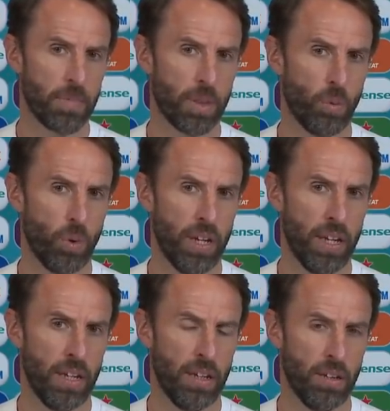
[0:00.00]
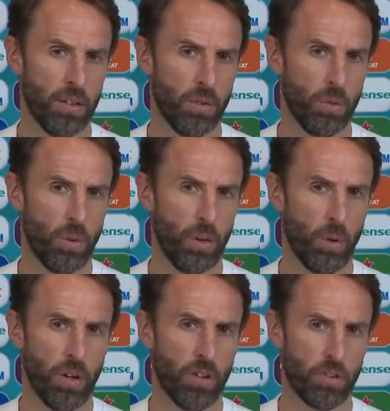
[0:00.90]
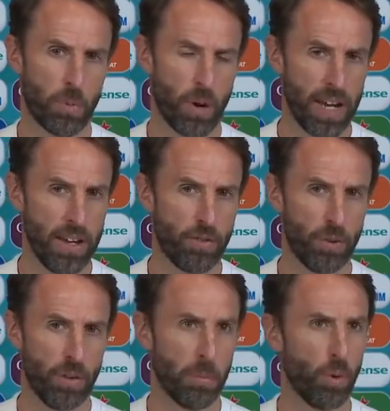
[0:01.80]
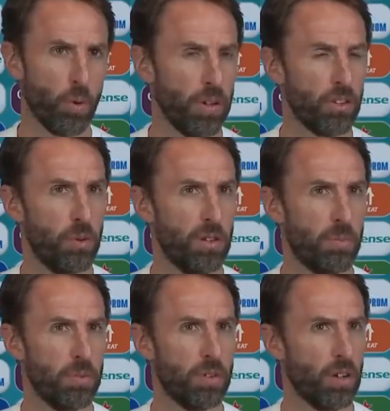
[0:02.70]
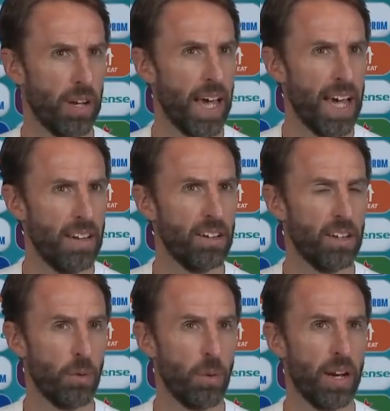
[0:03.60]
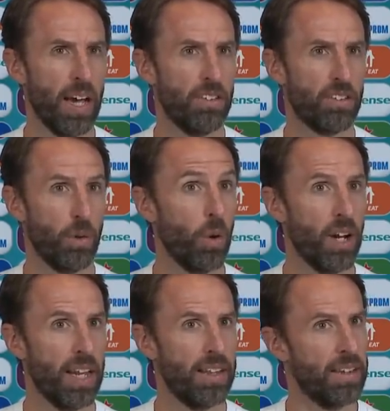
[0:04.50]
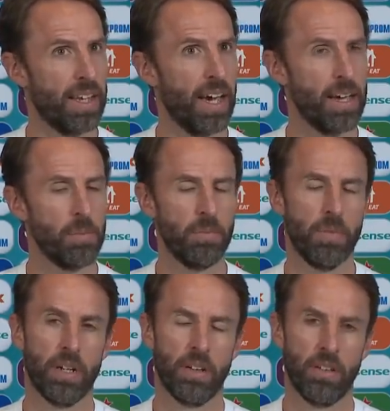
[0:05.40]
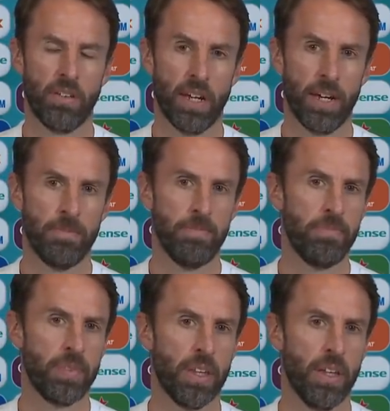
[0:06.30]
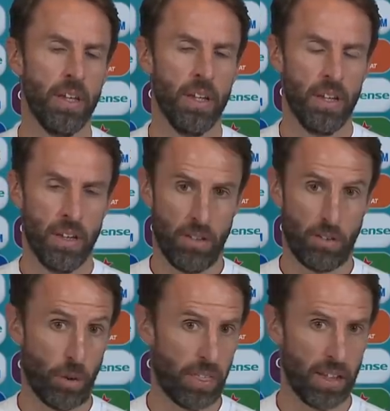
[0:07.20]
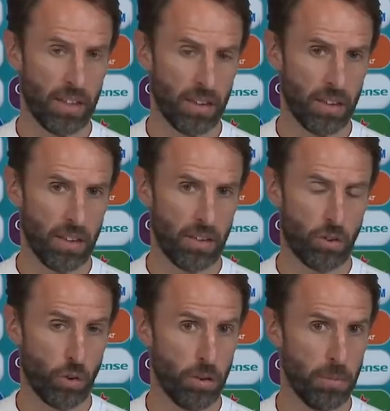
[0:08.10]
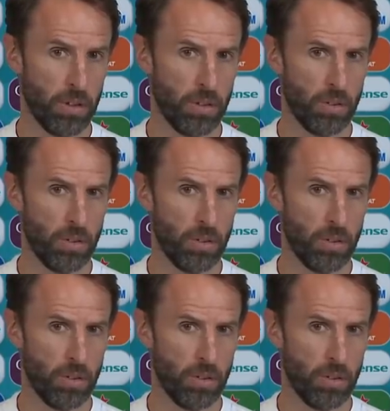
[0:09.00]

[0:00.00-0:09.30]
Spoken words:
we weren't as brave with the ball once we'd gone ahead. You know, we went ahead so early in the game, and so I think the tournament